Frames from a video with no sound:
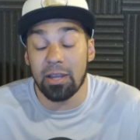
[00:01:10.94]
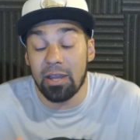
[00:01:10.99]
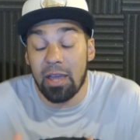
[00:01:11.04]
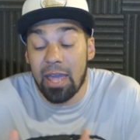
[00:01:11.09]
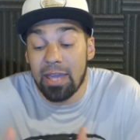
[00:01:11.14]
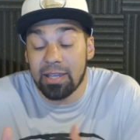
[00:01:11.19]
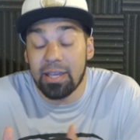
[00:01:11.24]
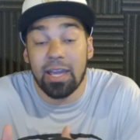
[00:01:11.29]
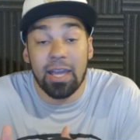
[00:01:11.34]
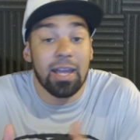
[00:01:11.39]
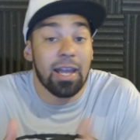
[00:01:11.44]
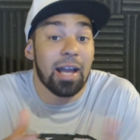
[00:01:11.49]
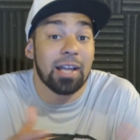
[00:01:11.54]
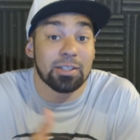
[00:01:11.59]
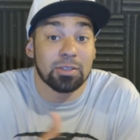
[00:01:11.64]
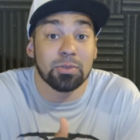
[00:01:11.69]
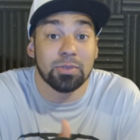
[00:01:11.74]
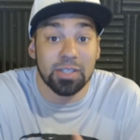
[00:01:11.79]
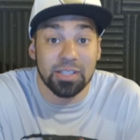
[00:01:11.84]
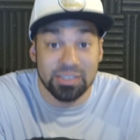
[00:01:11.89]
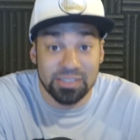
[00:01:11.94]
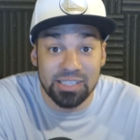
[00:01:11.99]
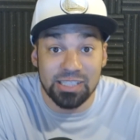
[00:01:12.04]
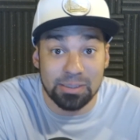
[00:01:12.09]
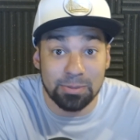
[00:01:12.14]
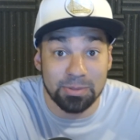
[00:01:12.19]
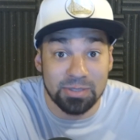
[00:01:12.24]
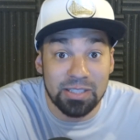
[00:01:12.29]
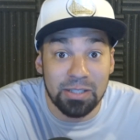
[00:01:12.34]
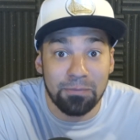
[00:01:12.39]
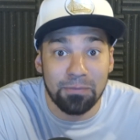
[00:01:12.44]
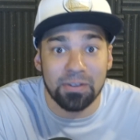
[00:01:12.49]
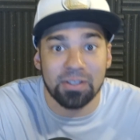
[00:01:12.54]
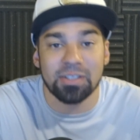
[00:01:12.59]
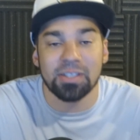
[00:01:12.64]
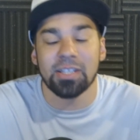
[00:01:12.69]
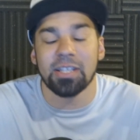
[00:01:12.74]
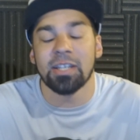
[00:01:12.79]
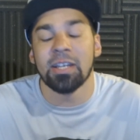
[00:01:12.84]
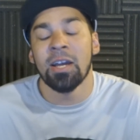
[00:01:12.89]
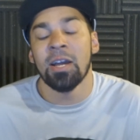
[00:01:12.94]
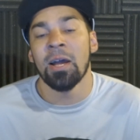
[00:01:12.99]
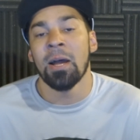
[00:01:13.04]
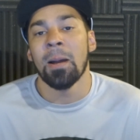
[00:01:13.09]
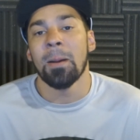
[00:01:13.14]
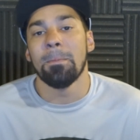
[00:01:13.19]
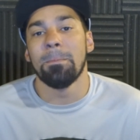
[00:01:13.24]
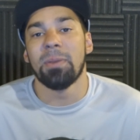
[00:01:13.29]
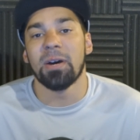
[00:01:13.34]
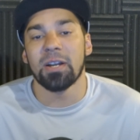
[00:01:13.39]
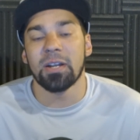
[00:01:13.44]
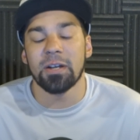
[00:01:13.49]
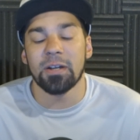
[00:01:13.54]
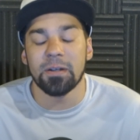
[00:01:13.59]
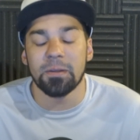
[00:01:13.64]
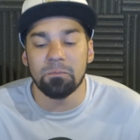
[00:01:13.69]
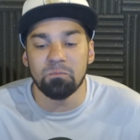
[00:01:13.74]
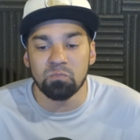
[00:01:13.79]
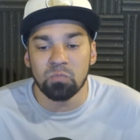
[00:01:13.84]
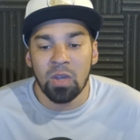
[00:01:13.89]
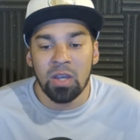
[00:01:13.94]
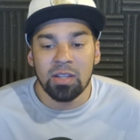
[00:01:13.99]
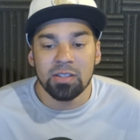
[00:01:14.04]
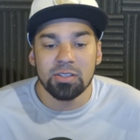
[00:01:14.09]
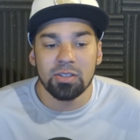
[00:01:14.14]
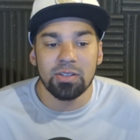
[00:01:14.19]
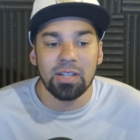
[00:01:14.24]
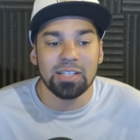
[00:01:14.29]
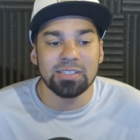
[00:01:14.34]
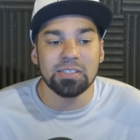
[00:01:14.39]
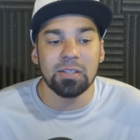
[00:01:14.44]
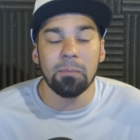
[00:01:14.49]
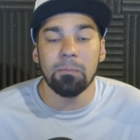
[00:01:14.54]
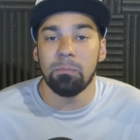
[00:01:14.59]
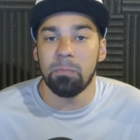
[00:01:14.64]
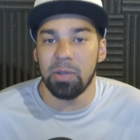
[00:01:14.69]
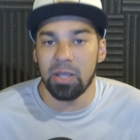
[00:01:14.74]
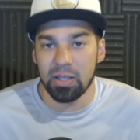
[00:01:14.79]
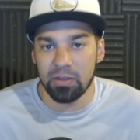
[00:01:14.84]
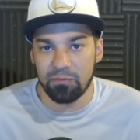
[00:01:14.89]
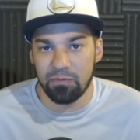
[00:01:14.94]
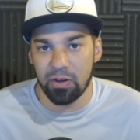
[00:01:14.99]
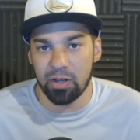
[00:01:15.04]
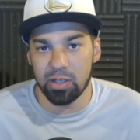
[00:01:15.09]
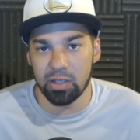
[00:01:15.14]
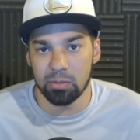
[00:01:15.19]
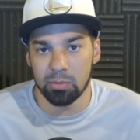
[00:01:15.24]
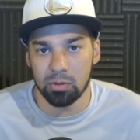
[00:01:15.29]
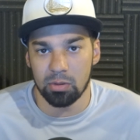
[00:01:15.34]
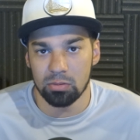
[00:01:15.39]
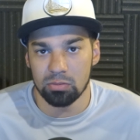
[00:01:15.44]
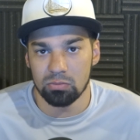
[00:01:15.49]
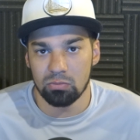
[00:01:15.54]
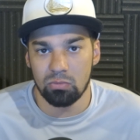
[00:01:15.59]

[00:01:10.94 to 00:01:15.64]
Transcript: aka high school DxD specifically. But um, so that's a big variable.